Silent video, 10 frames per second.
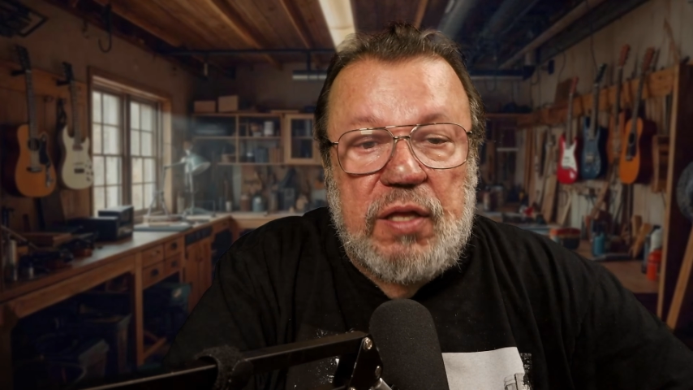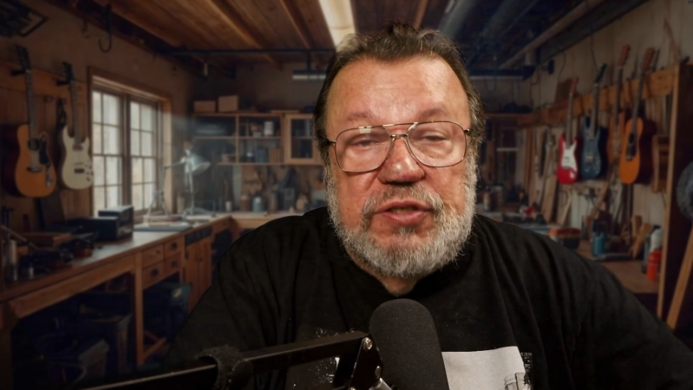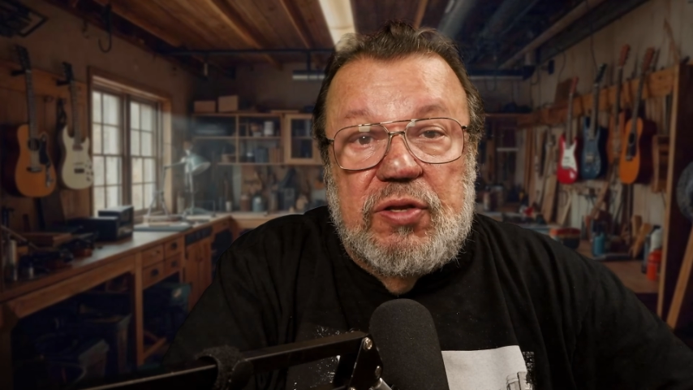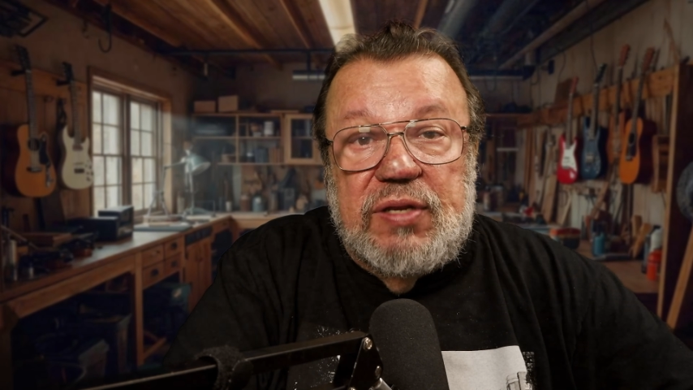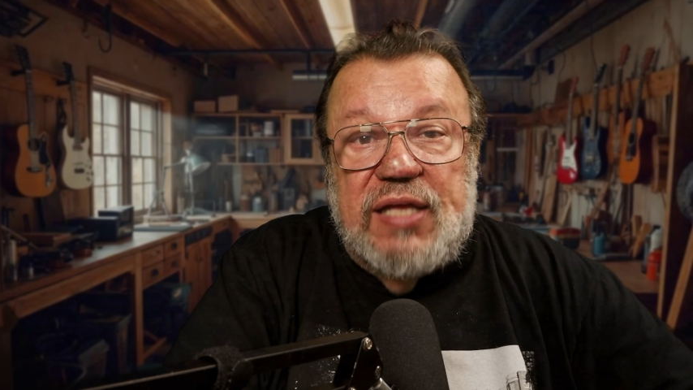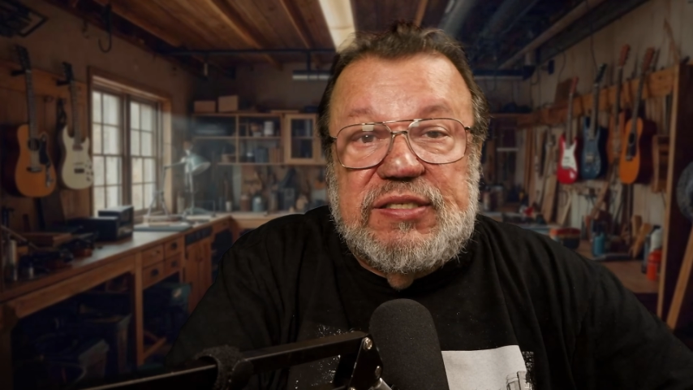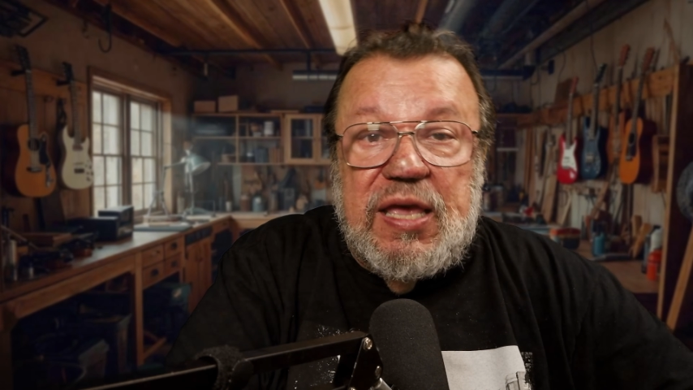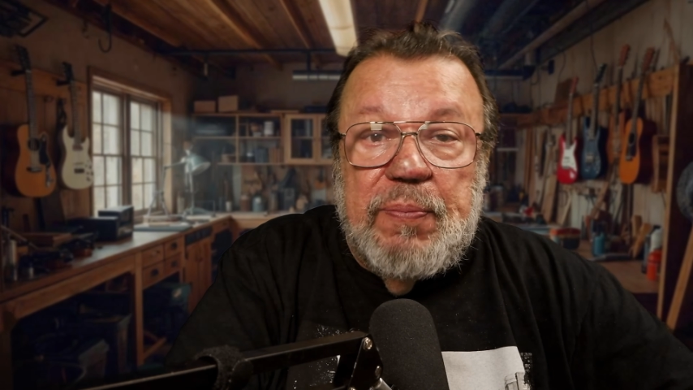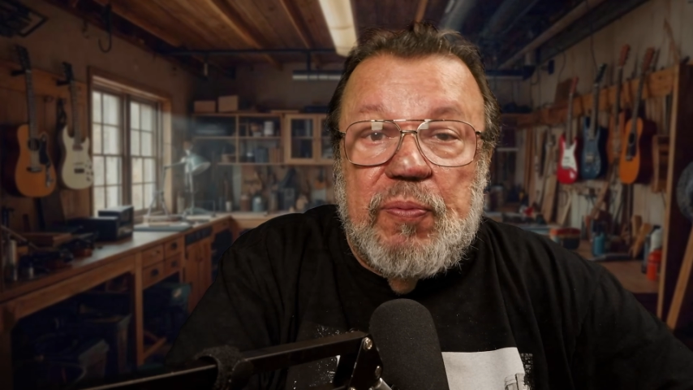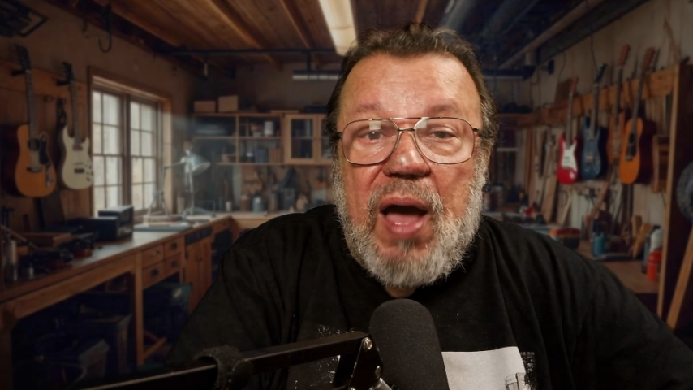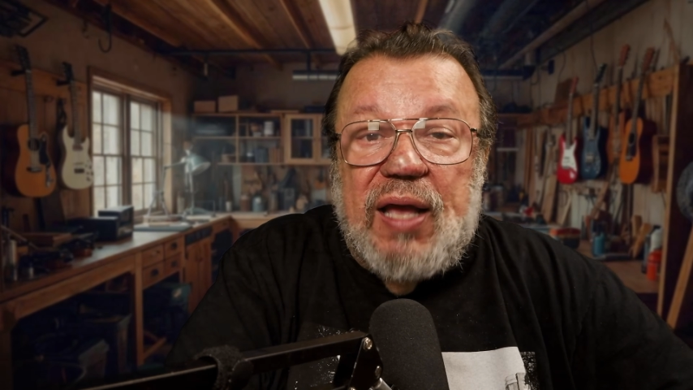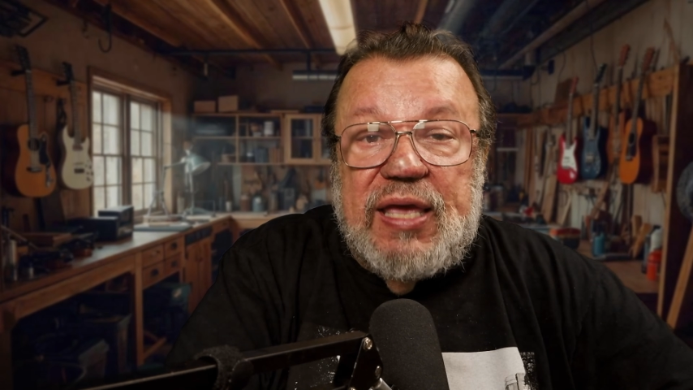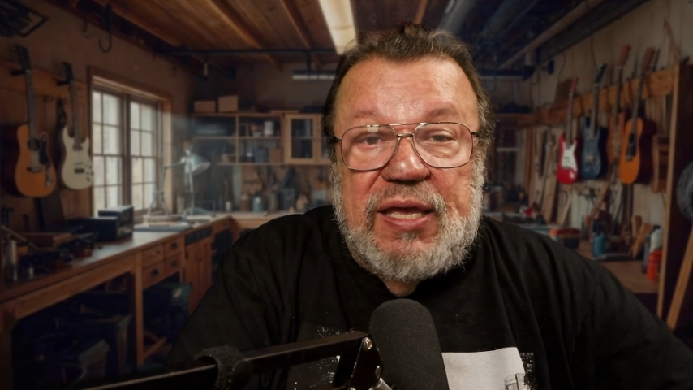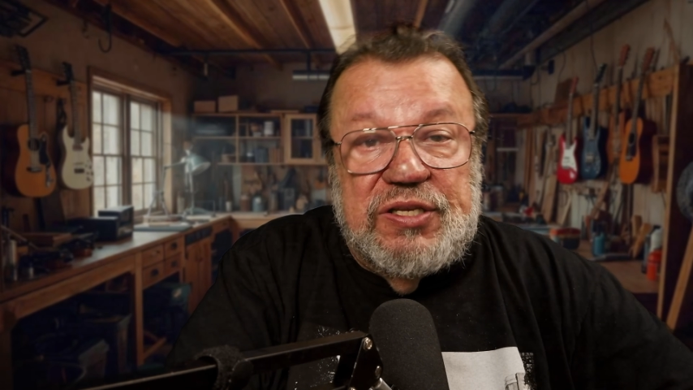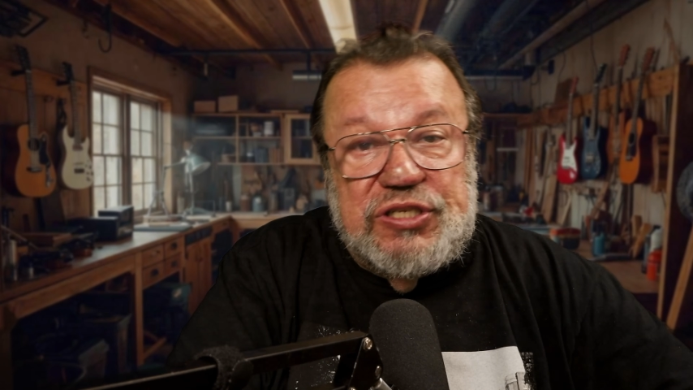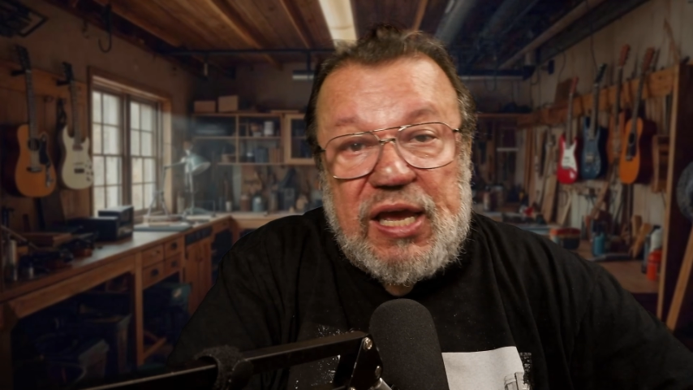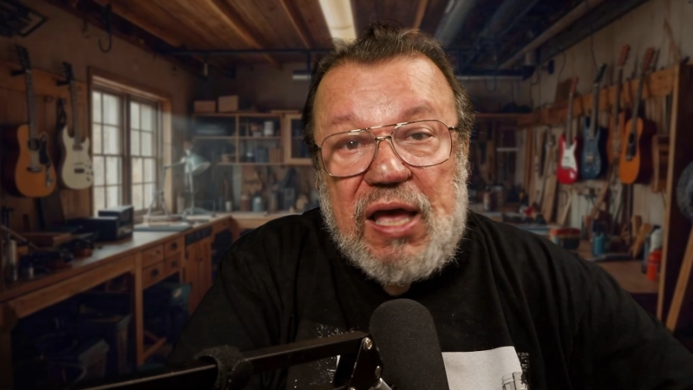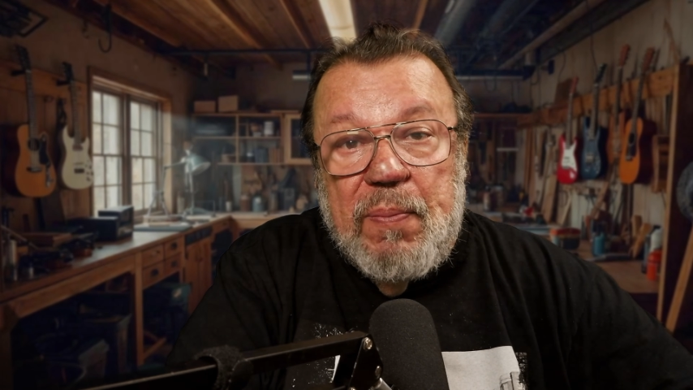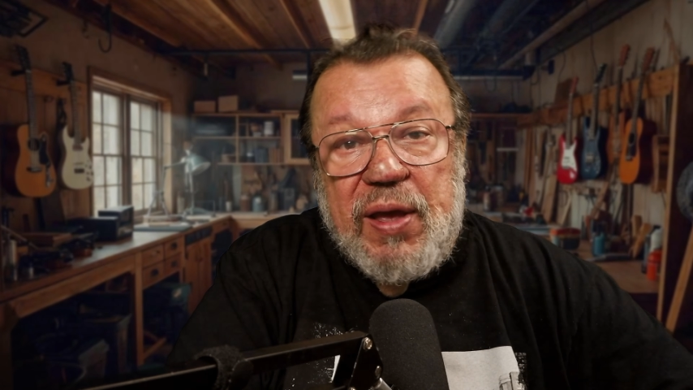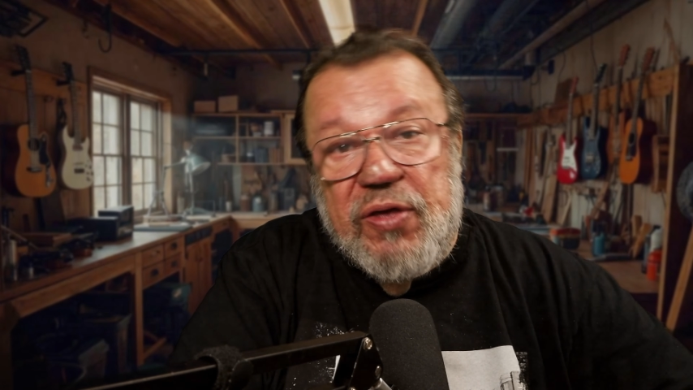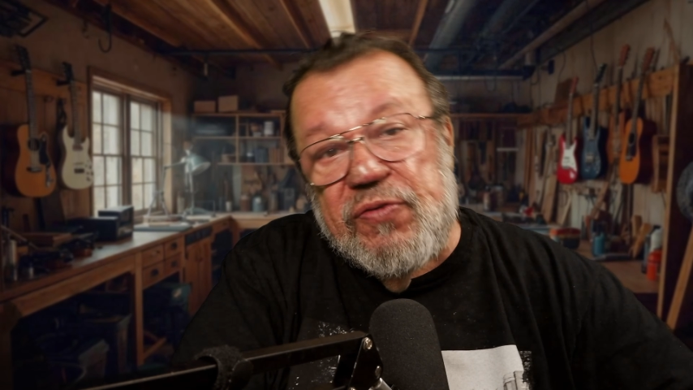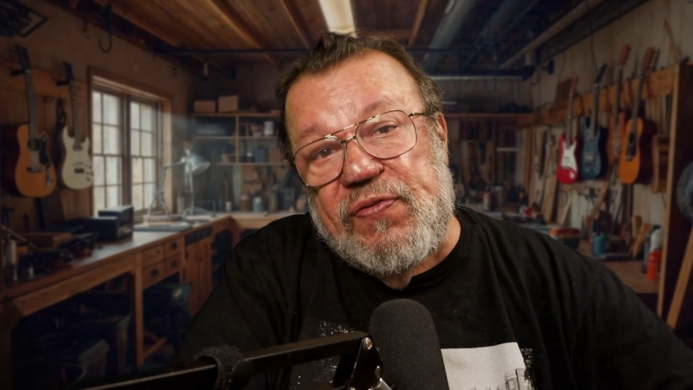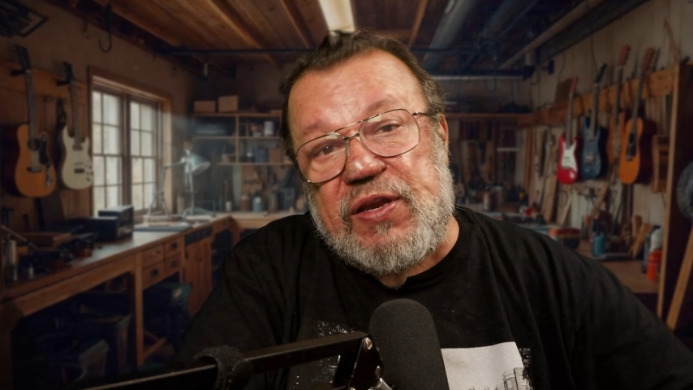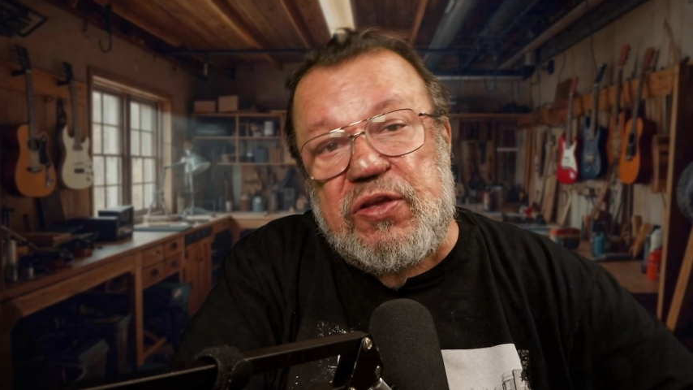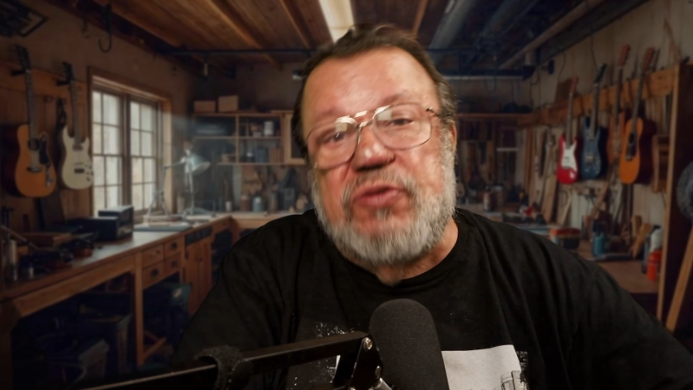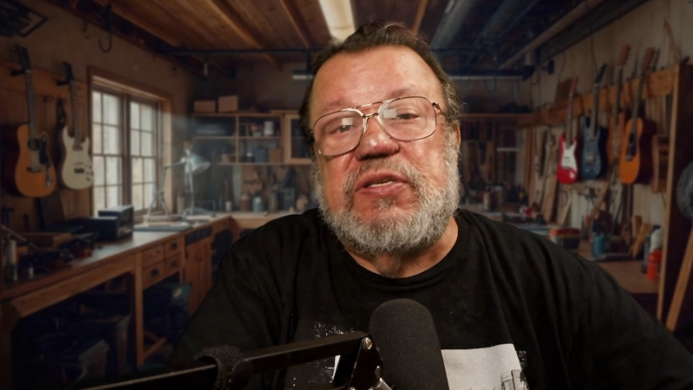So let's keep rocking, and check out my other videos